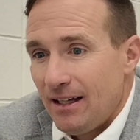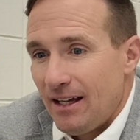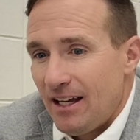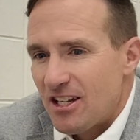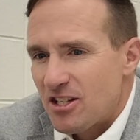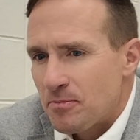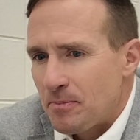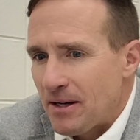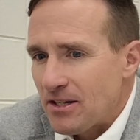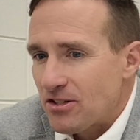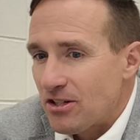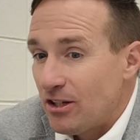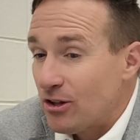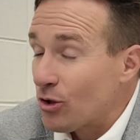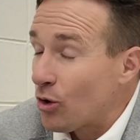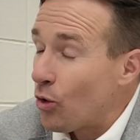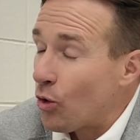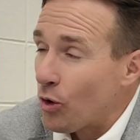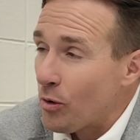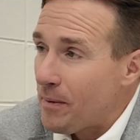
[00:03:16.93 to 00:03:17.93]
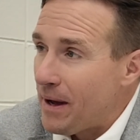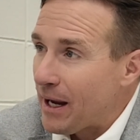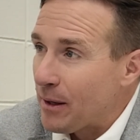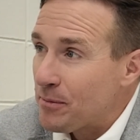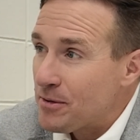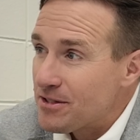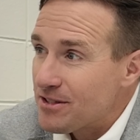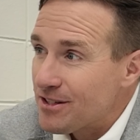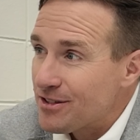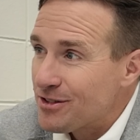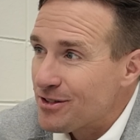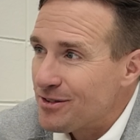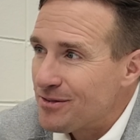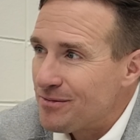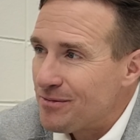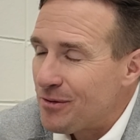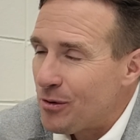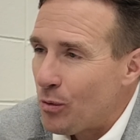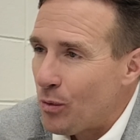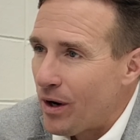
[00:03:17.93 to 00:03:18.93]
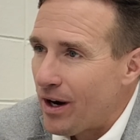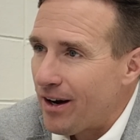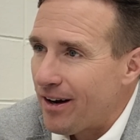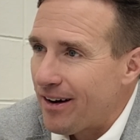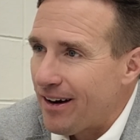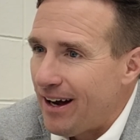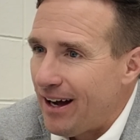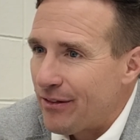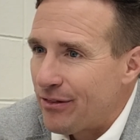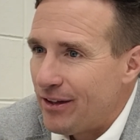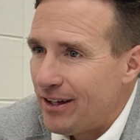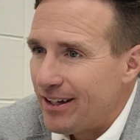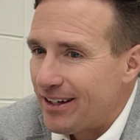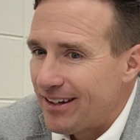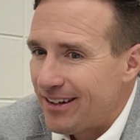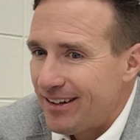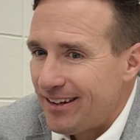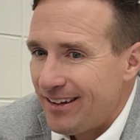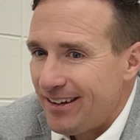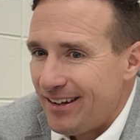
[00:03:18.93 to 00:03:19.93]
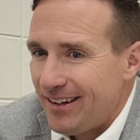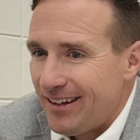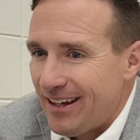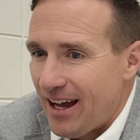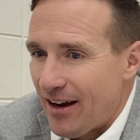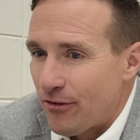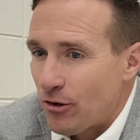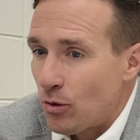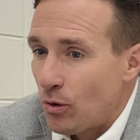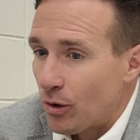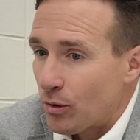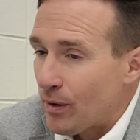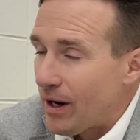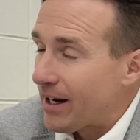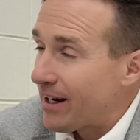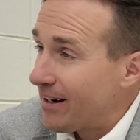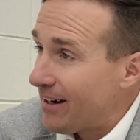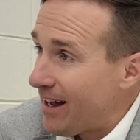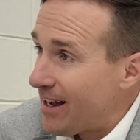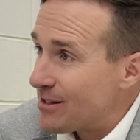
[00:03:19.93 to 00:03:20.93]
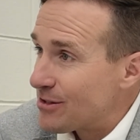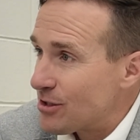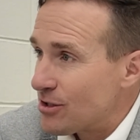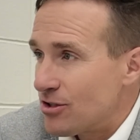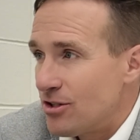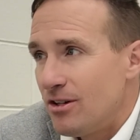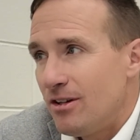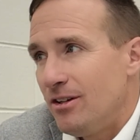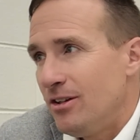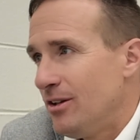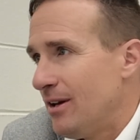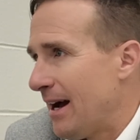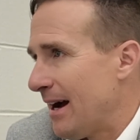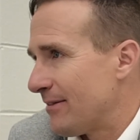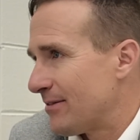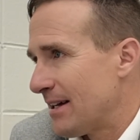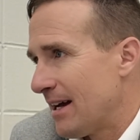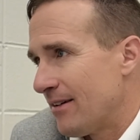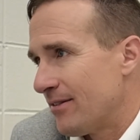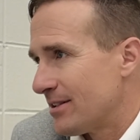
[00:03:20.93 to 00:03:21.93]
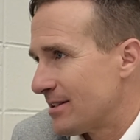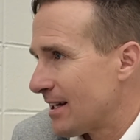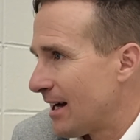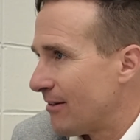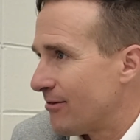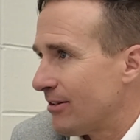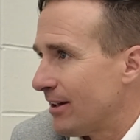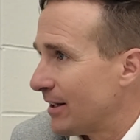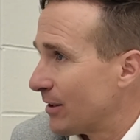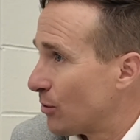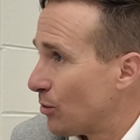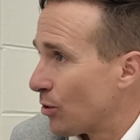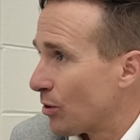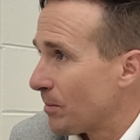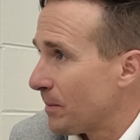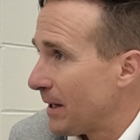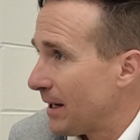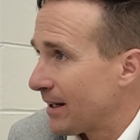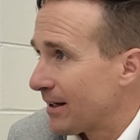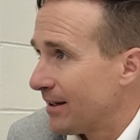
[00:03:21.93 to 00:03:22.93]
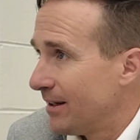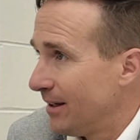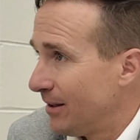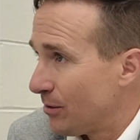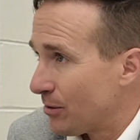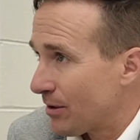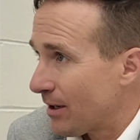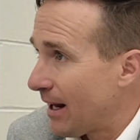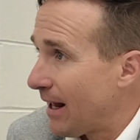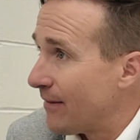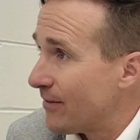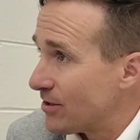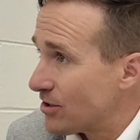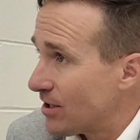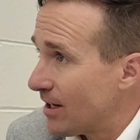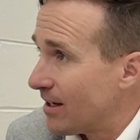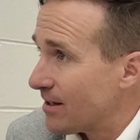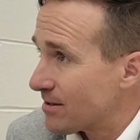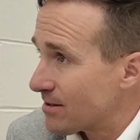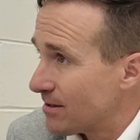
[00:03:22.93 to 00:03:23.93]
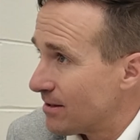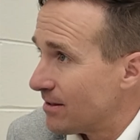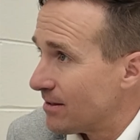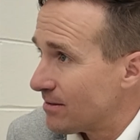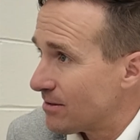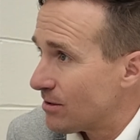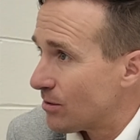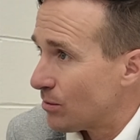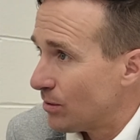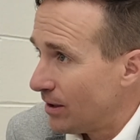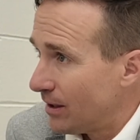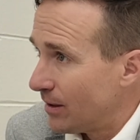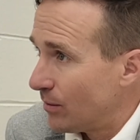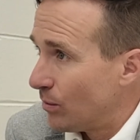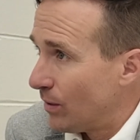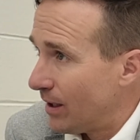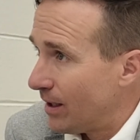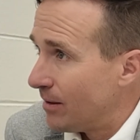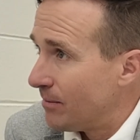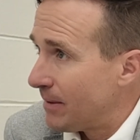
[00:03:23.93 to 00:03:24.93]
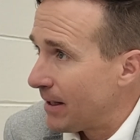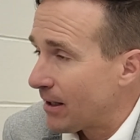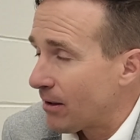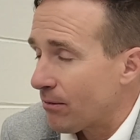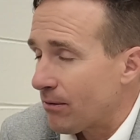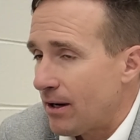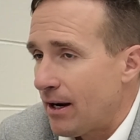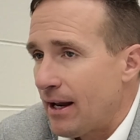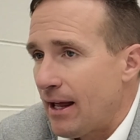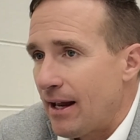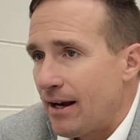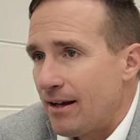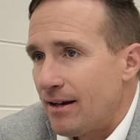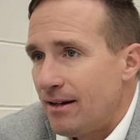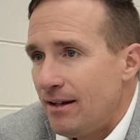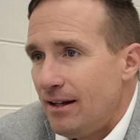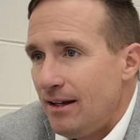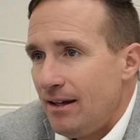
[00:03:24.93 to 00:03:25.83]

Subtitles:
Especially at the quarterback position, where I think everyone recognizes you have to have a top flight quarterback in order to have a chance to really win and make a run at it.